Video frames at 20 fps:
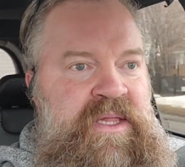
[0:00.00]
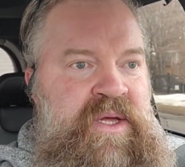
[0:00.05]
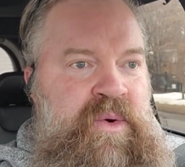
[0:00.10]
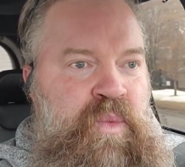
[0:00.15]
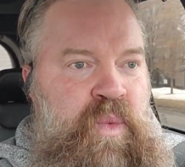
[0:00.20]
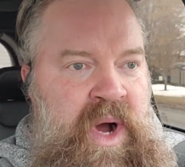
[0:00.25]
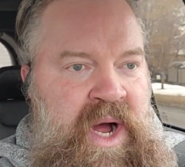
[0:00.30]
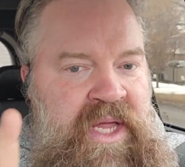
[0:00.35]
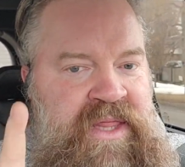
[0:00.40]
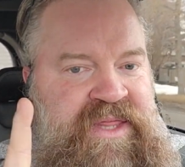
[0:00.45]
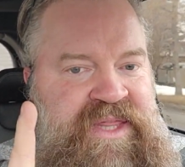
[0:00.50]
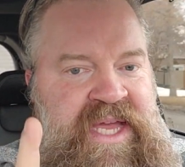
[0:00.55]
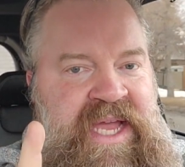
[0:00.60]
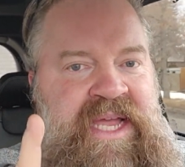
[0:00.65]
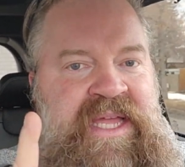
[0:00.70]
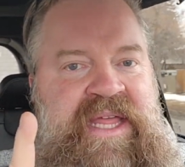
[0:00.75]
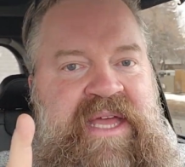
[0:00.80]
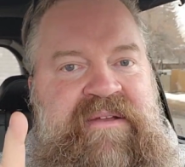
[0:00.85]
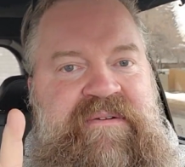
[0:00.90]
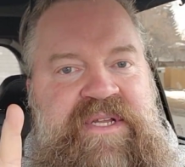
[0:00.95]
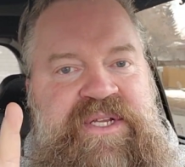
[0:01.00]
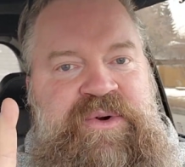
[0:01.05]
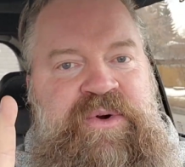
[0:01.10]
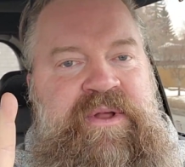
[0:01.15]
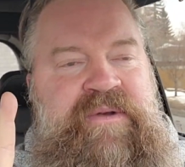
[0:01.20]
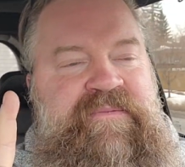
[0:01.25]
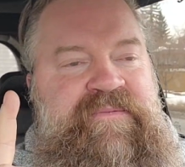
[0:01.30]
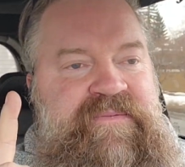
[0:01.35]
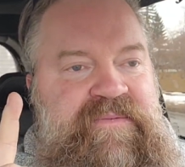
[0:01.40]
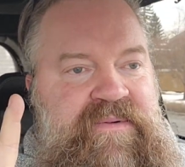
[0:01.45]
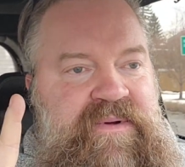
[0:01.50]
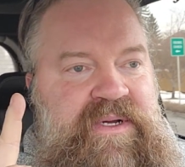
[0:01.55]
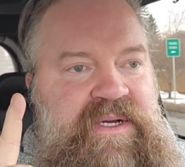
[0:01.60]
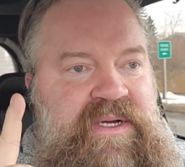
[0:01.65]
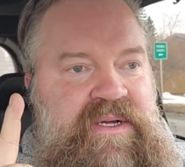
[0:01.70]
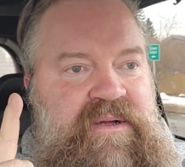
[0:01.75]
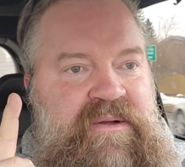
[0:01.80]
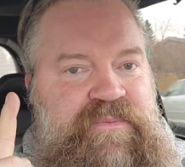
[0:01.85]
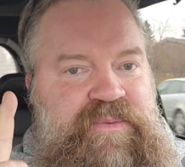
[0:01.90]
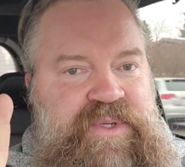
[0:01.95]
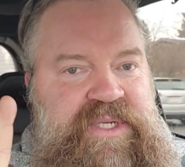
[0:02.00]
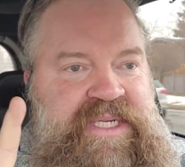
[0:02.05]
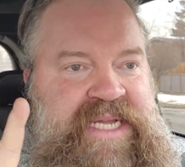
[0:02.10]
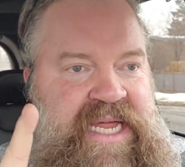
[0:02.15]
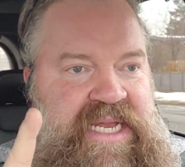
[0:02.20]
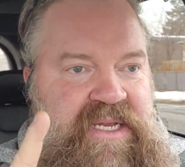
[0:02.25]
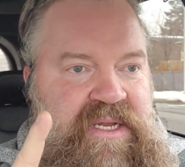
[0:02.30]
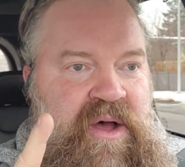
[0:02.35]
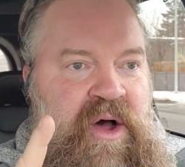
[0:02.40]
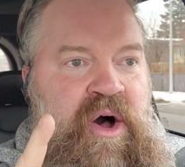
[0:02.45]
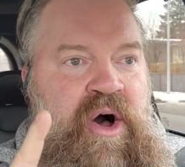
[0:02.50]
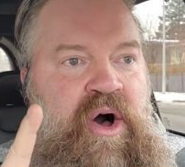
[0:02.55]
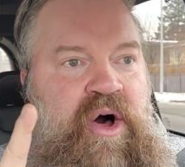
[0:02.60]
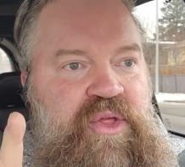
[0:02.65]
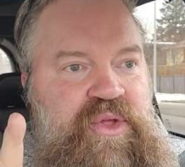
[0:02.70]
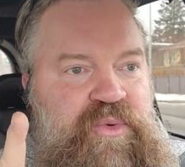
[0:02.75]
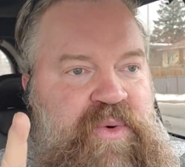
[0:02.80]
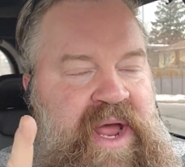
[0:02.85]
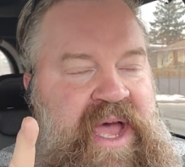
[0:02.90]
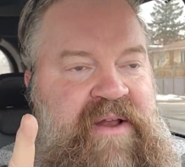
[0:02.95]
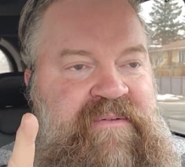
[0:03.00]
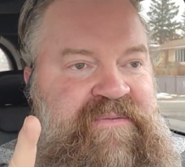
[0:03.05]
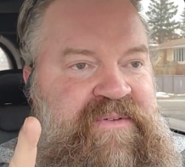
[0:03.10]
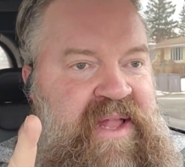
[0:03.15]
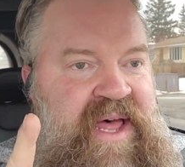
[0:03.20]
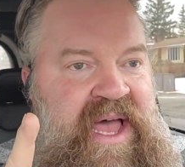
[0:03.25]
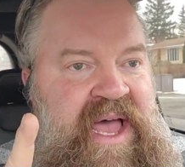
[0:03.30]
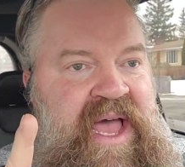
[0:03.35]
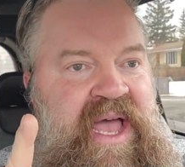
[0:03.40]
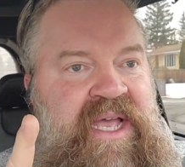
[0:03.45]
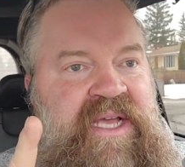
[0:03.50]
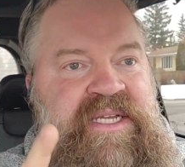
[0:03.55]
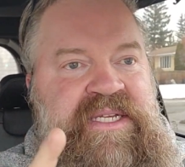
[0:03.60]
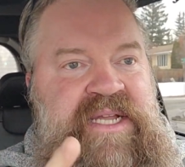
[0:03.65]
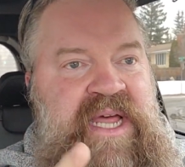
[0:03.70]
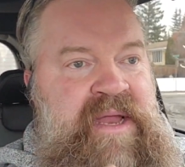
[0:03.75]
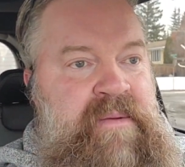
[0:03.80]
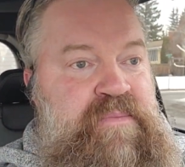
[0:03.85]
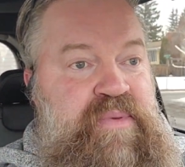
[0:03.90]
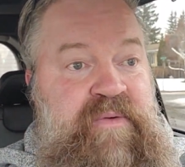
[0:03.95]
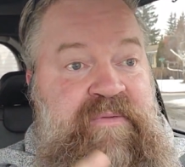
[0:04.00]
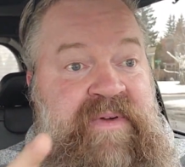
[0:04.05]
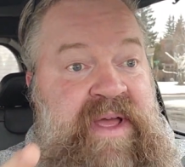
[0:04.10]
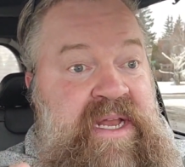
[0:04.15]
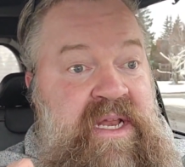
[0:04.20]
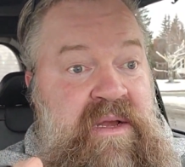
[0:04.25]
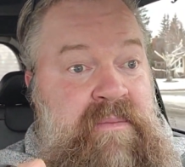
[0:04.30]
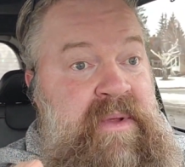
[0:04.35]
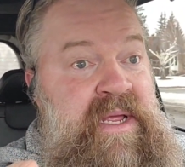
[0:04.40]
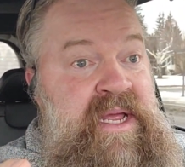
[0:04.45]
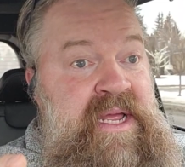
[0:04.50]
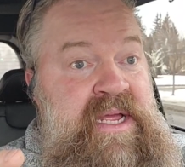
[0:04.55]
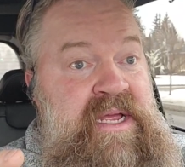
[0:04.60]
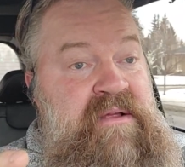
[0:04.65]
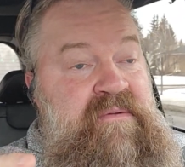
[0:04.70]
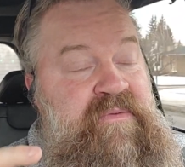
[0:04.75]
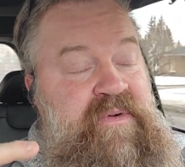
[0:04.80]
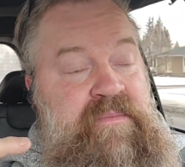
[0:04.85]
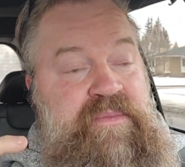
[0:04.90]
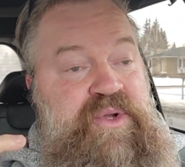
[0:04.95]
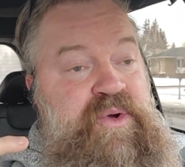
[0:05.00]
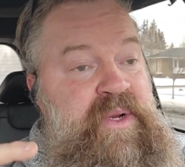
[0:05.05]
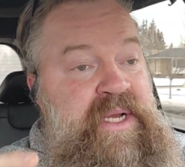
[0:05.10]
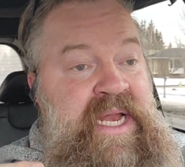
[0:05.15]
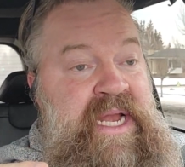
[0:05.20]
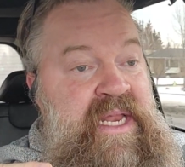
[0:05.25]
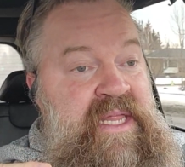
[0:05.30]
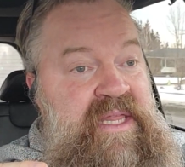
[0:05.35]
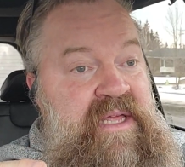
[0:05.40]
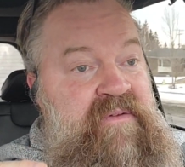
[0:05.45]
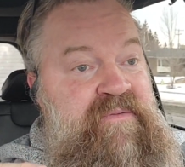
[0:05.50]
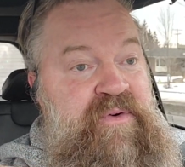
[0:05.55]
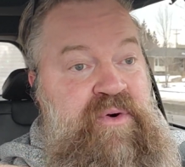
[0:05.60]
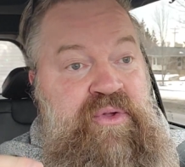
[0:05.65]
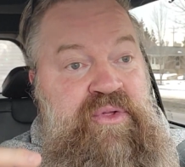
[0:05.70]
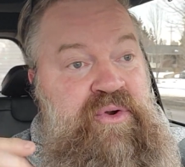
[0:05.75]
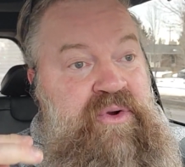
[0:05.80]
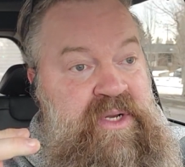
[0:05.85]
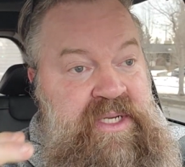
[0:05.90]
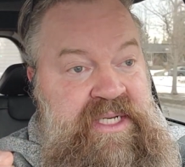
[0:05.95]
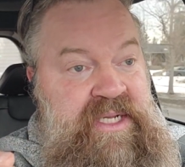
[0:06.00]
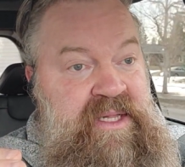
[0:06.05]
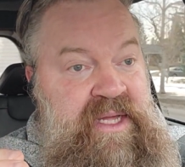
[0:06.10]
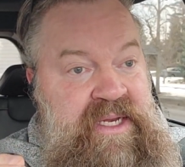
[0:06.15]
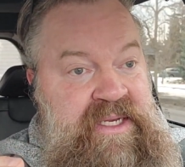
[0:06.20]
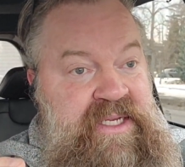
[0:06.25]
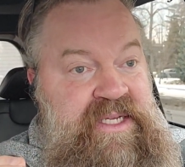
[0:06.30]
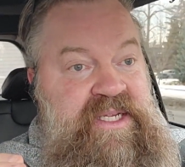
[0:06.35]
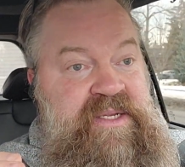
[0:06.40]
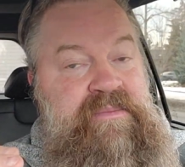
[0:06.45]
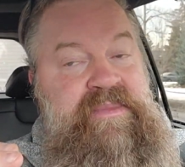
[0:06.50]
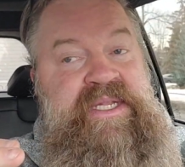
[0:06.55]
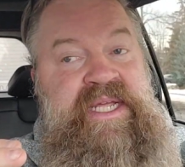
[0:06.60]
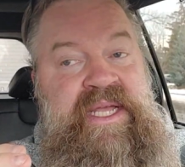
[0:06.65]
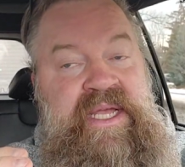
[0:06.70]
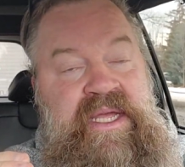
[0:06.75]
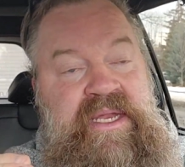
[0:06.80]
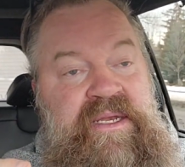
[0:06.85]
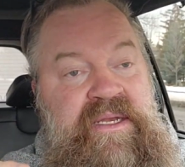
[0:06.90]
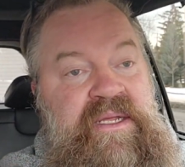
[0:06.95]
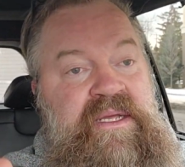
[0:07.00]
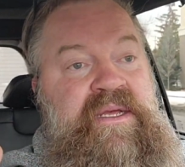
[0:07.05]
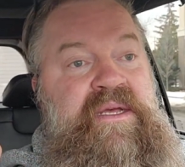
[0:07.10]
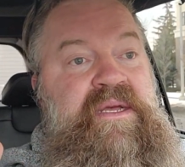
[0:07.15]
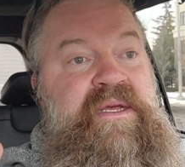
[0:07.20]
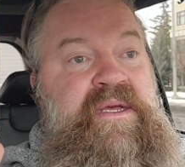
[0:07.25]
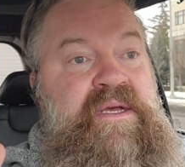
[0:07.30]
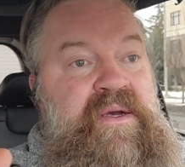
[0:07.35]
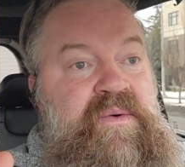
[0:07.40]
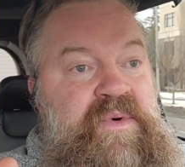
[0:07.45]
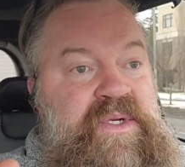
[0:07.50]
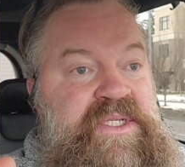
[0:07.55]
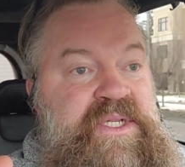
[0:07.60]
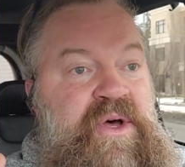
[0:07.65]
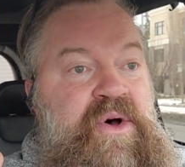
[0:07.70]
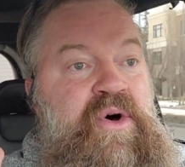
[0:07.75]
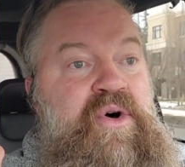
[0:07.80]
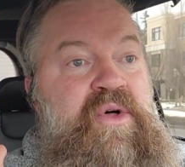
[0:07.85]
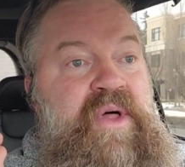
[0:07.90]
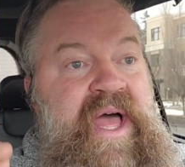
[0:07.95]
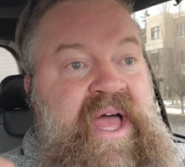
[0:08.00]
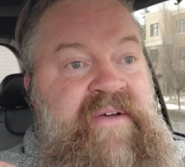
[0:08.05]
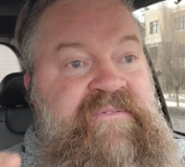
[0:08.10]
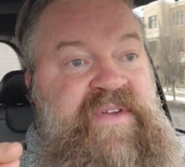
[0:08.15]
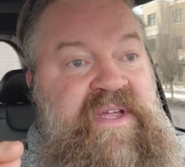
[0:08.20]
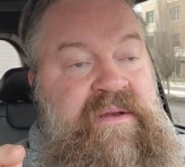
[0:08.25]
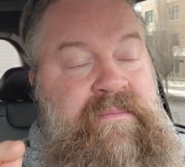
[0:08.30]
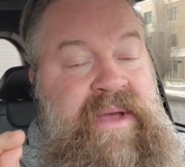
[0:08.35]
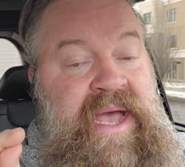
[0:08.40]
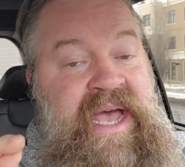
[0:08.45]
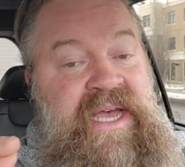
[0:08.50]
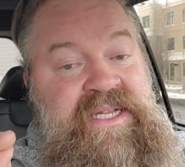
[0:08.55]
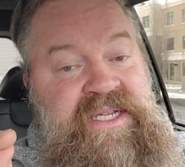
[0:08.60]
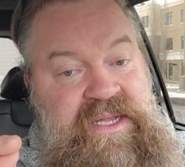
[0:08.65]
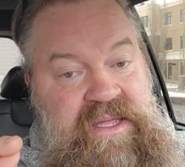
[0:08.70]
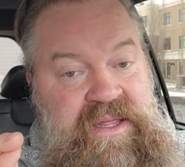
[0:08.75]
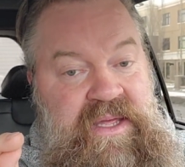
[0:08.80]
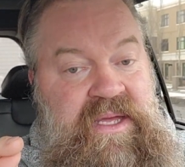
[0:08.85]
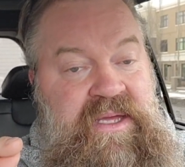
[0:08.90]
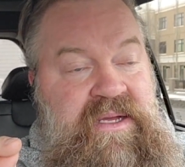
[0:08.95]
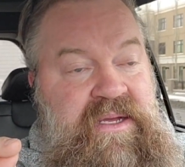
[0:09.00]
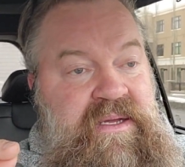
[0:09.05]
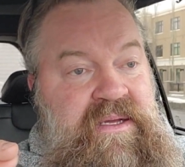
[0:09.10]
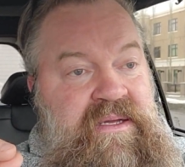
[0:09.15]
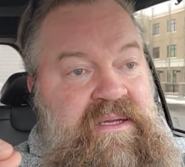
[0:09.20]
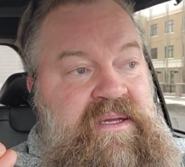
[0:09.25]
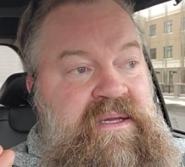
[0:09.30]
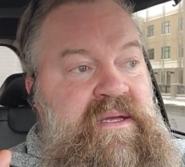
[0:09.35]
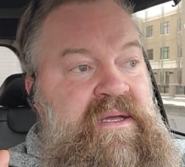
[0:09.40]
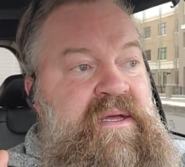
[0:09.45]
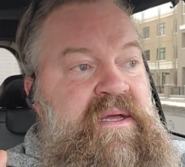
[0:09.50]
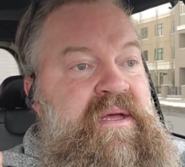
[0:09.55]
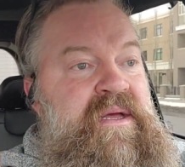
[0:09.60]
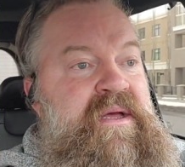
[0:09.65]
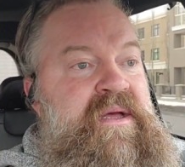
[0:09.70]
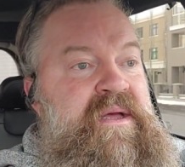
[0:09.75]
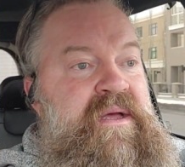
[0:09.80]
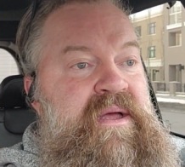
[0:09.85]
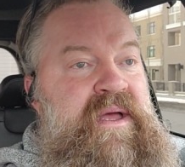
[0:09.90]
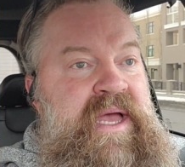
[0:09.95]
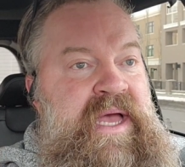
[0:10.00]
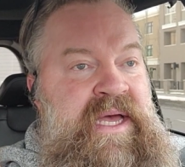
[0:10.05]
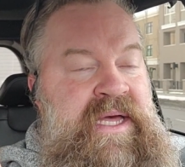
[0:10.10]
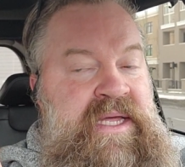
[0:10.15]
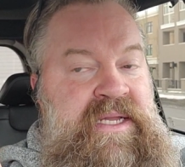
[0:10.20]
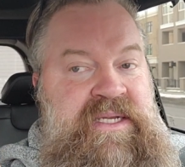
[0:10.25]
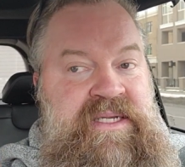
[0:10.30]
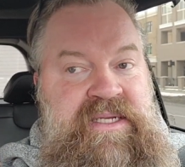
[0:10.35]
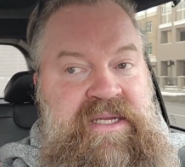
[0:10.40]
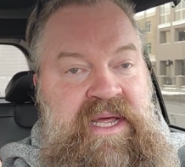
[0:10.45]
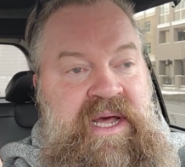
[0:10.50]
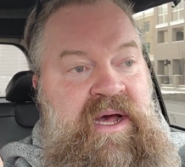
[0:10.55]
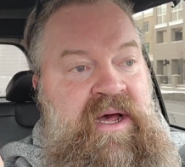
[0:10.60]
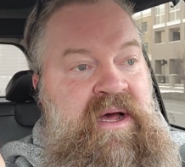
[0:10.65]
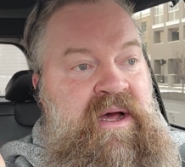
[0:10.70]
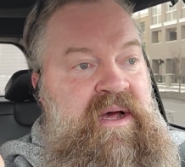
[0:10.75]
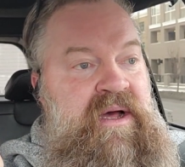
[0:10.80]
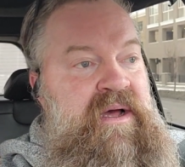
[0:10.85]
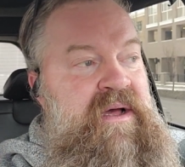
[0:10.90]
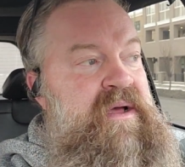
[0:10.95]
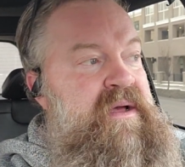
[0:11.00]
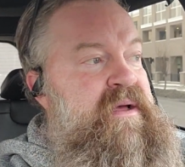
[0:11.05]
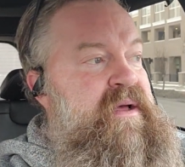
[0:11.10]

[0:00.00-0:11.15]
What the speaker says: The one thing that sort of sent all the red flags and prevented me from doing anything further until I did some digging was the whole effing mask thing. As a